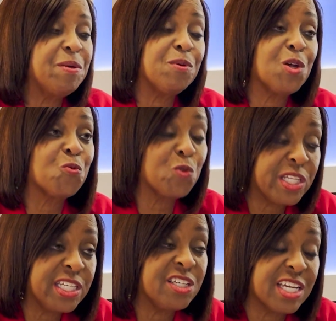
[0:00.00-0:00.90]
people are
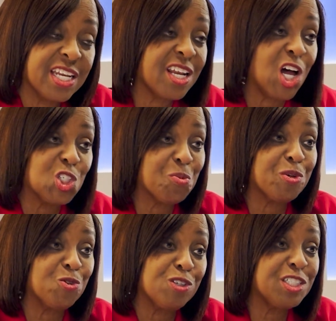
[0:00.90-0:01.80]
really looking at
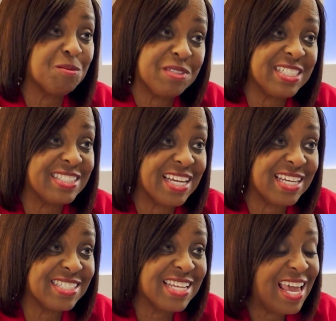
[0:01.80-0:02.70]
entrepreneurship these
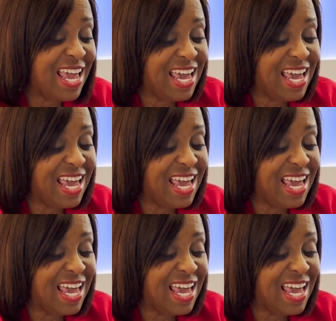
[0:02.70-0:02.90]
days.